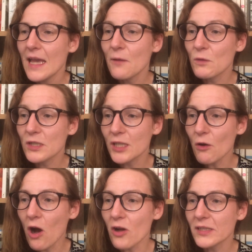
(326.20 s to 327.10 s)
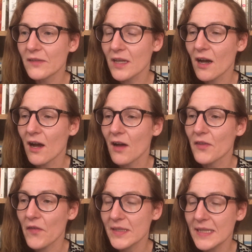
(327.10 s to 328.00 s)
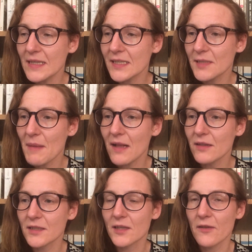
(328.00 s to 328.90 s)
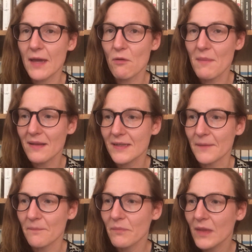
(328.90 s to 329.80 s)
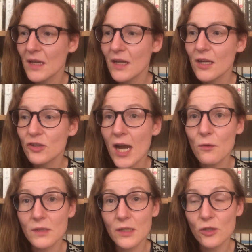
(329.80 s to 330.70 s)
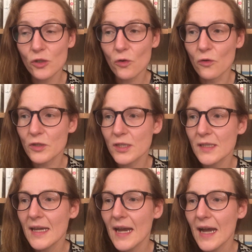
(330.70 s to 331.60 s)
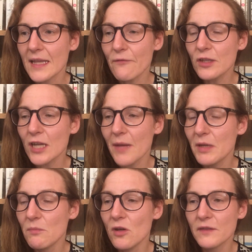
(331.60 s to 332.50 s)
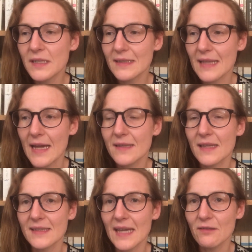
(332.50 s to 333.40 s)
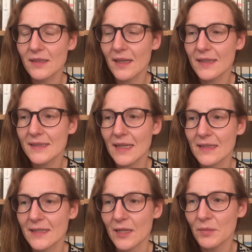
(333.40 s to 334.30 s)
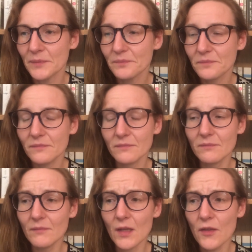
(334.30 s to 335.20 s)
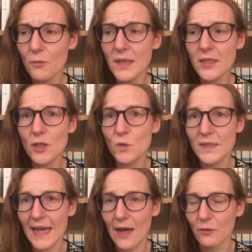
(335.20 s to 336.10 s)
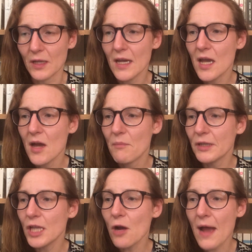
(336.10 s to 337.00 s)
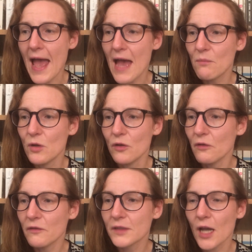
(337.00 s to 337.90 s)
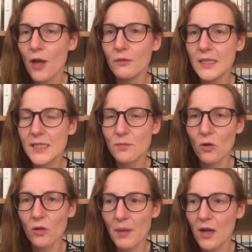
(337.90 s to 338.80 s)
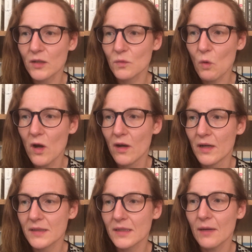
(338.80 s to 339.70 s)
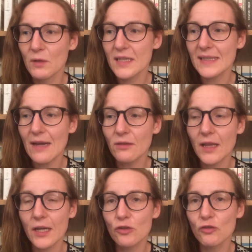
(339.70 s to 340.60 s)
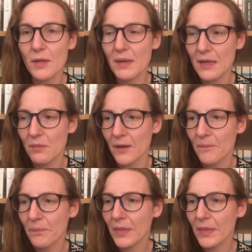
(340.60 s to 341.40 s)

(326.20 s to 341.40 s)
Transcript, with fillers: It was so hot in the car that the seats smelled as though they were melting. Jack was in shorts, and every time he moved his legs, they sounded like sellotape. The windows were down, but no air moved, only small bugs whirred with a sound like dry paper.